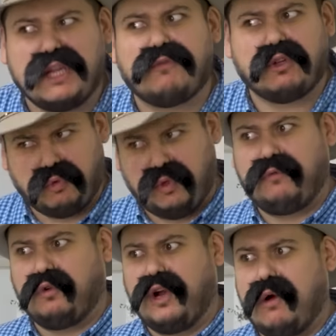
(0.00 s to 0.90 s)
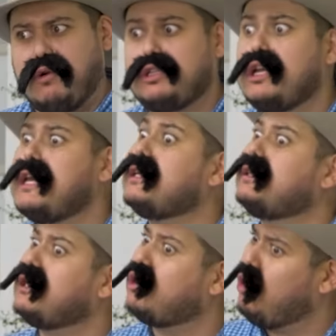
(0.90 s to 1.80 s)
there for 24 hours.
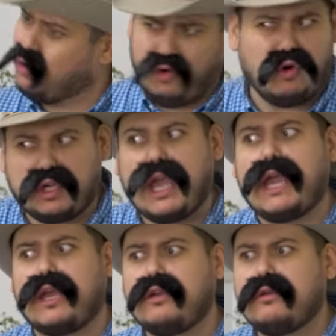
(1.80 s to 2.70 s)
¿Estás loco o qué?